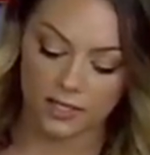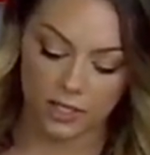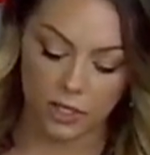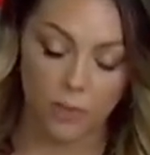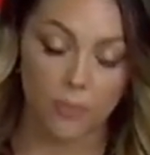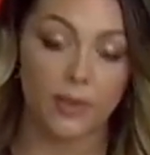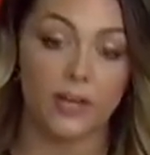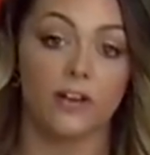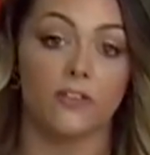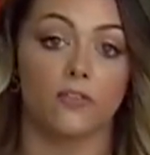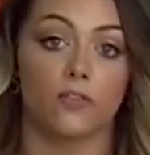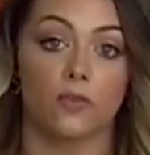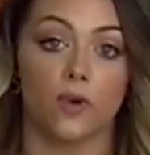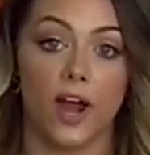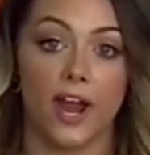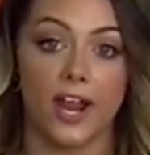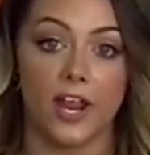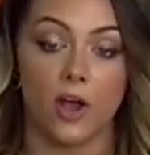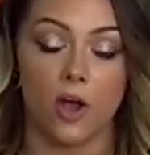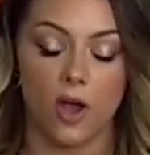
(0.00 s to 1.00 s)
a little bit of
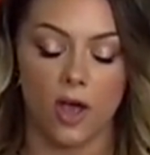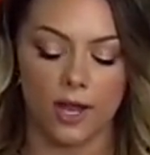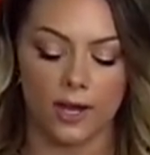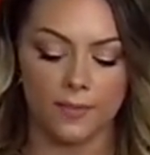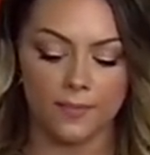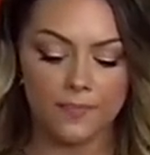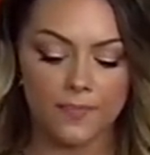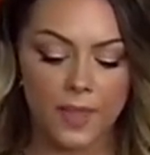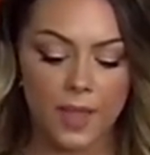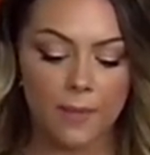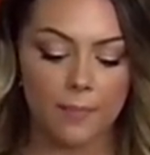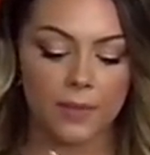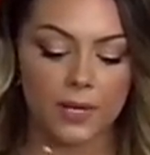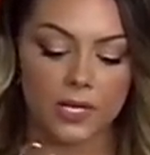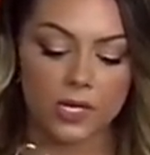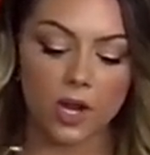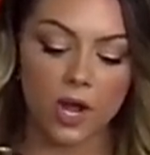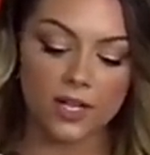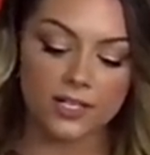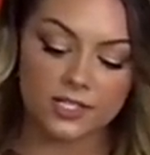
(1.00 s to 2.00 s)
rayon,
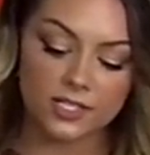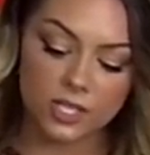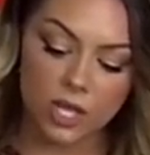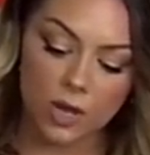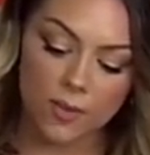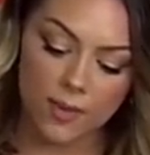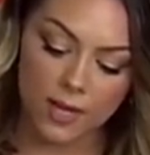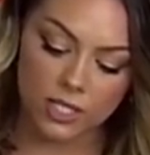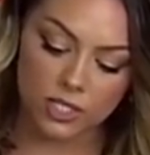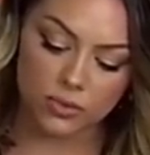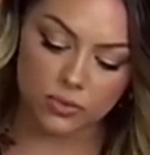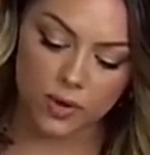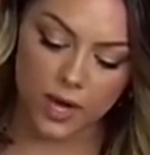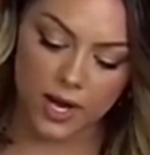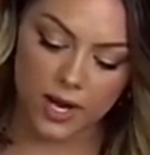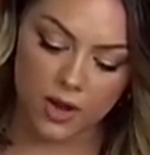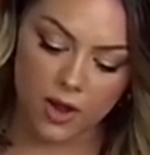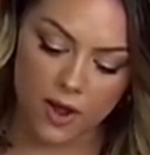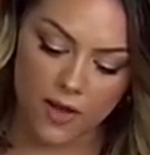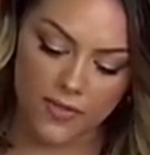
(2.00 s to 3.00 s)
but not so much
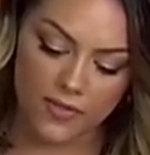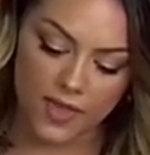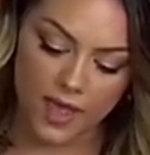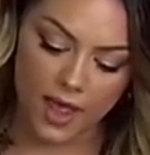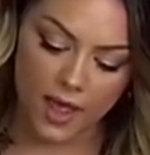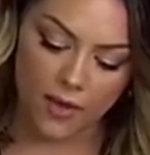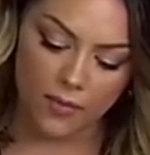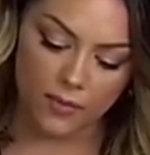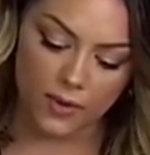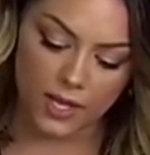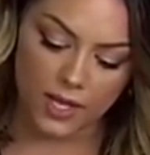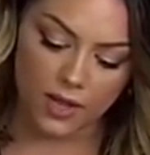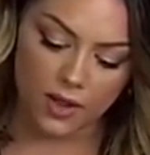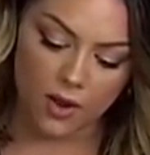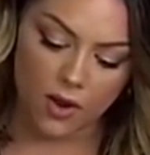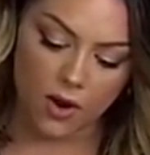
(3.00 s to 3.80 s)
rayon that we